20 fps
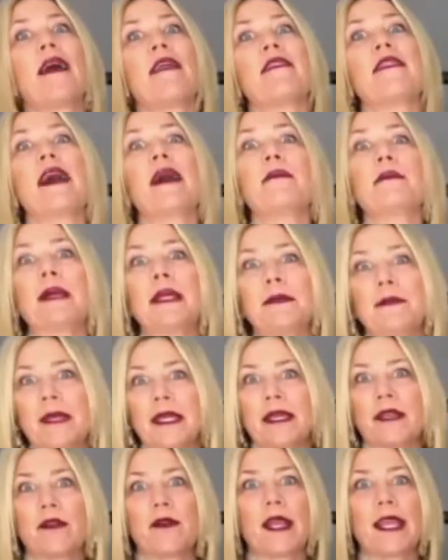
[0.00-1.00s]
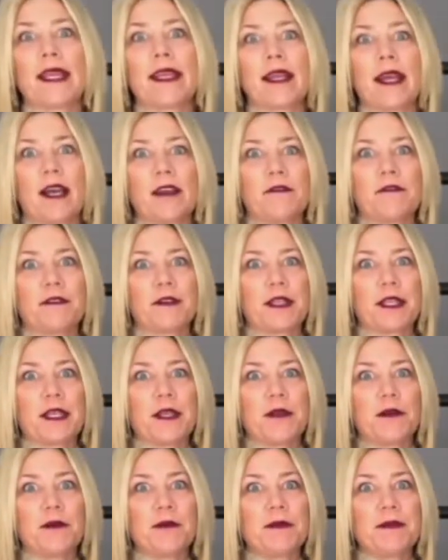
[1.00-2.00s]
that might be a great cut for
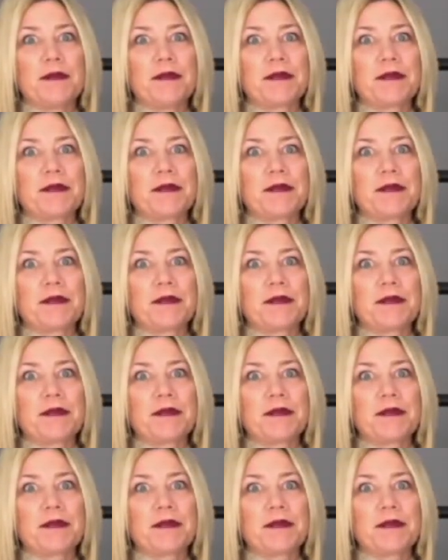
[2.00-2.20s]
you.